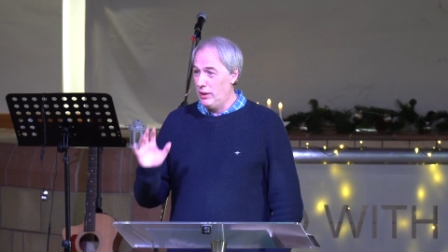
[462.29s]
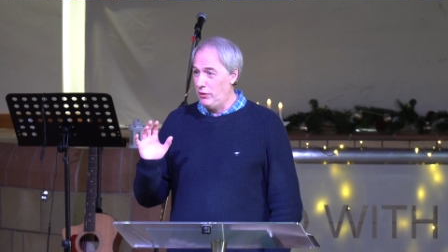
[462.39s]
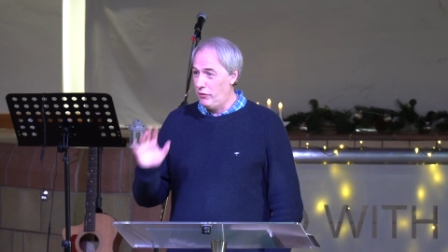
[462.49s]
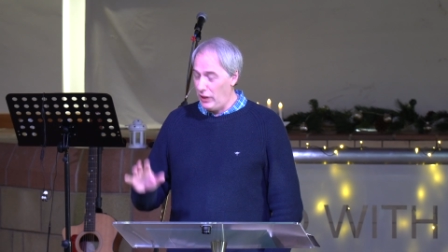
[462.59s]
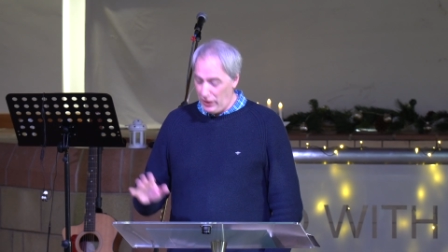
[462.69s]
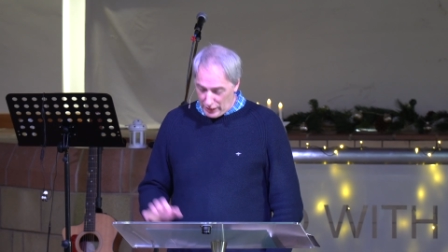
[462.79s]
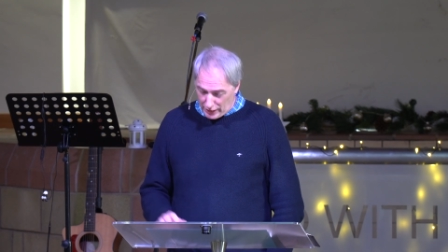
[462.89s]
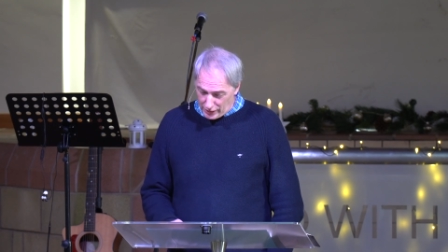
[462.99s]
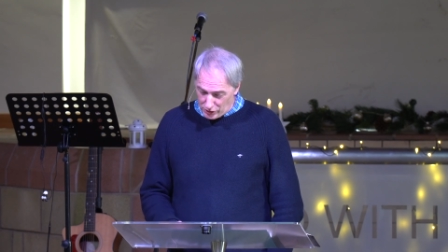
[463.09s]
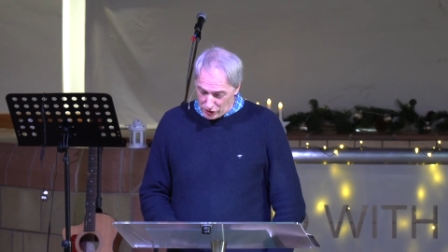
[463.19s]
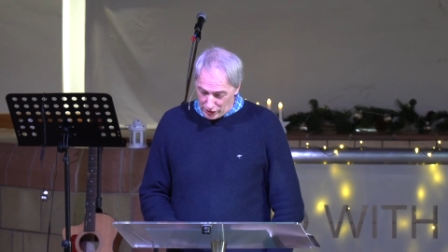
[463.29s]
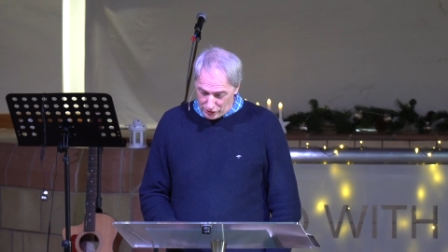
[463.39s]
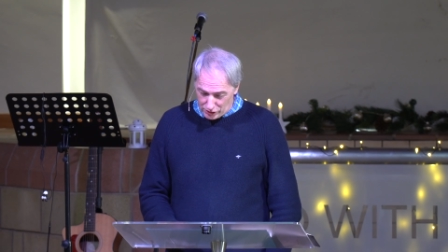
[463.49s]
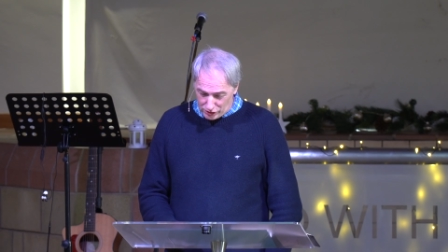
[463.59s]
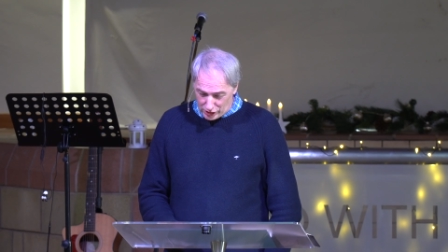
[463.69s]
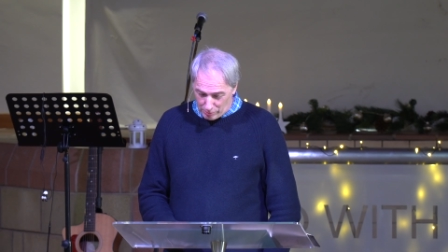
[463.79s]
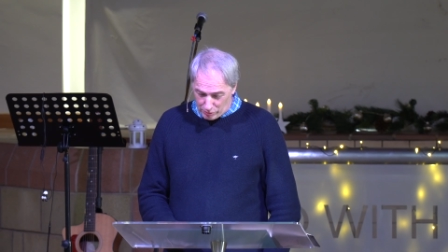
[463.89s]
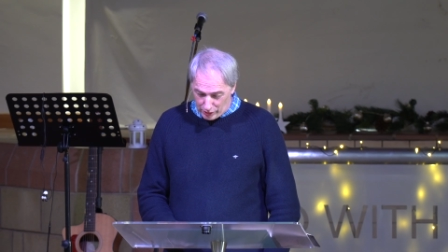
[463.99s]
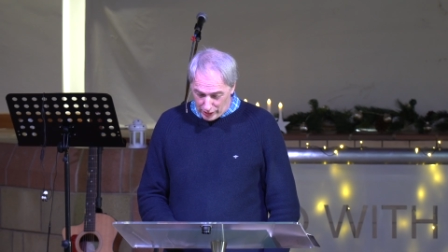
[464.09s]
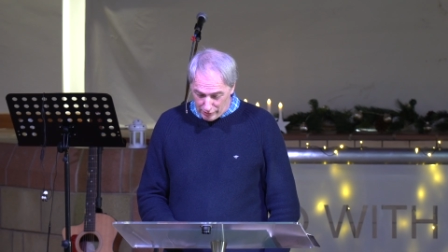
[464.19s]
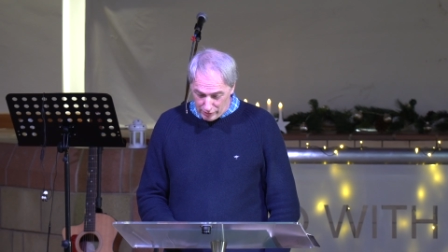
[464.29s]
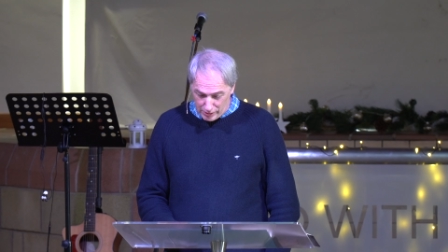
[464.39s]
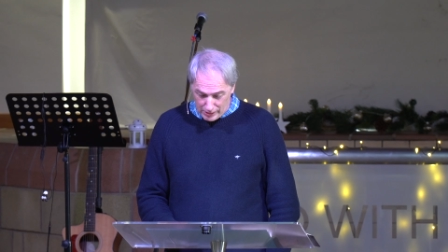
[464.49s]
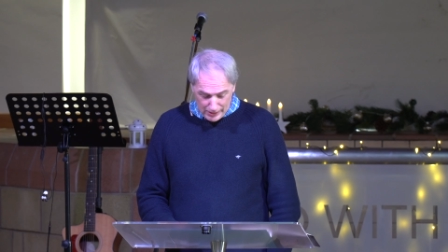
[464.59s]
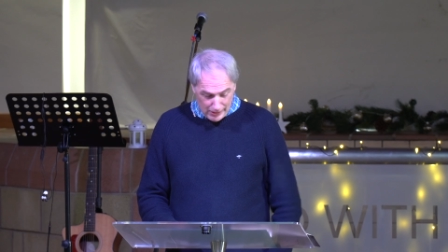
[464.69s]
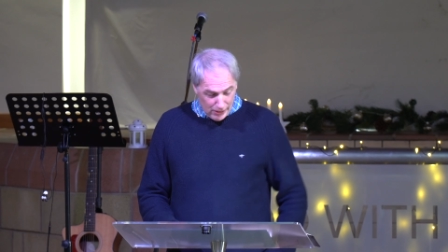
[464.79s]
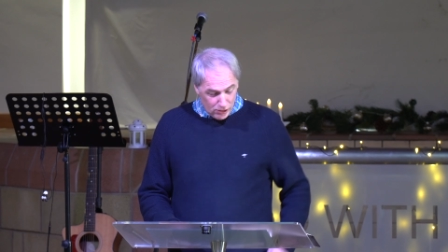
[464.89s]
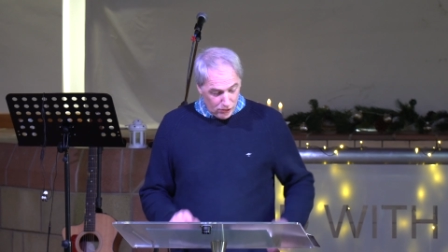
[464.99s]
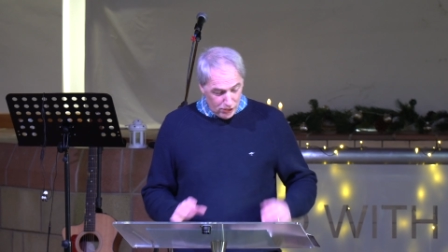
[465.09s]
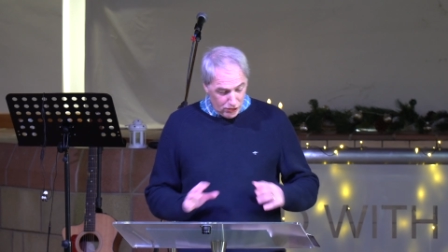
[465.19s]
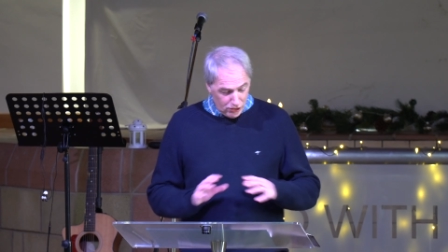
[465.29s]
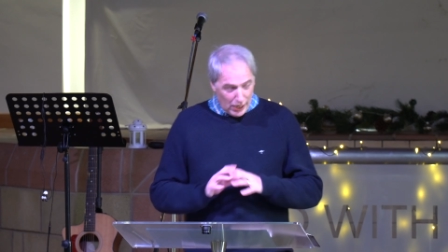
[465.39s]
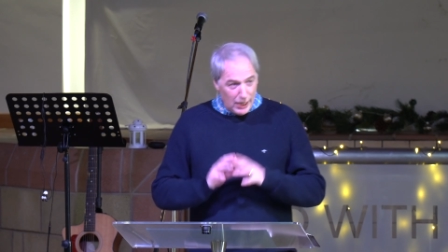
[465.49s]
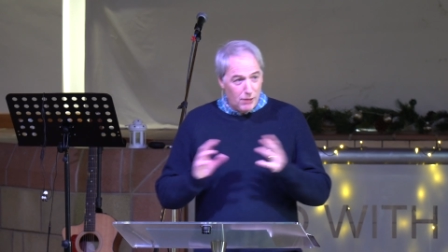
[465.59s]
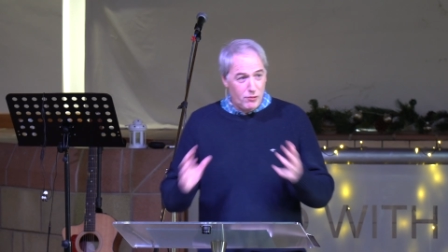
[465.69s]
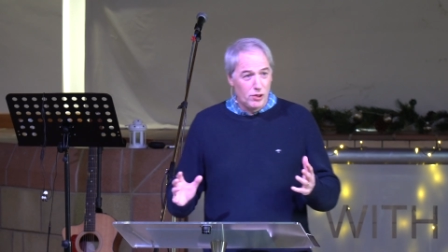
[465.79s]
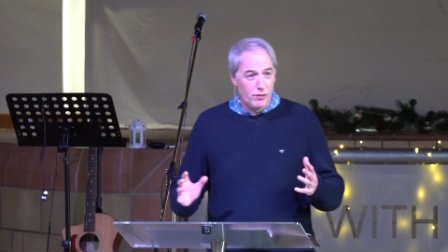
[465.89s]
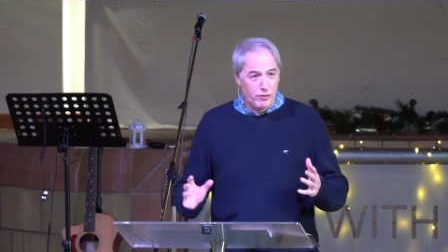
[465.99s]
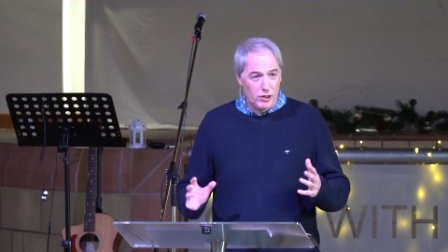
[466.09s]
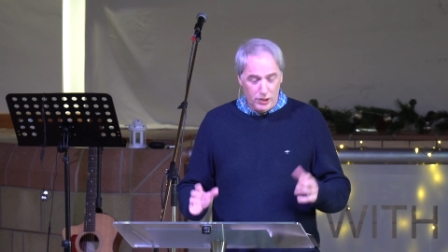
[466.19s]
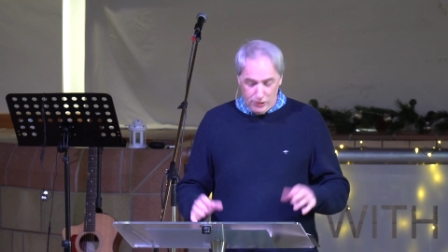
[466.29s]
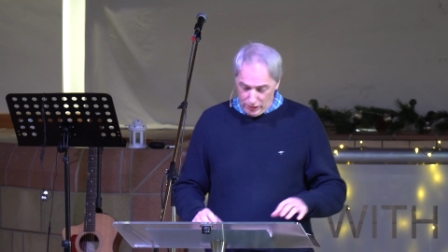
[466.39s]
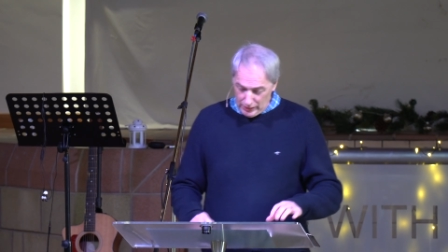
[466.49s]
And you find that in Genesis chapter 11. So, this is after the flood.